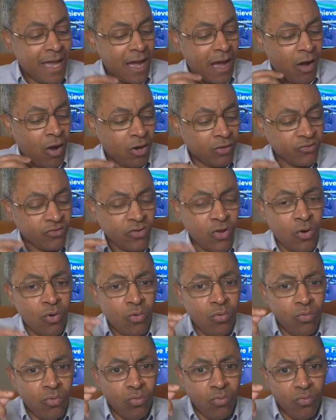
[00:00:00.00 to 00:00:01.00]

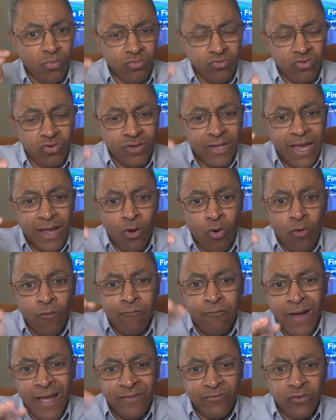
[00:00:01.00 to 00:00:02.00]
Also, during that whole
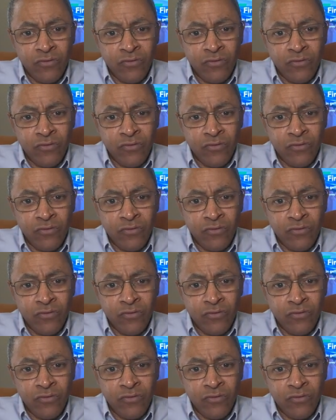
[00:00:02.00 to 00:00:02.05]
fight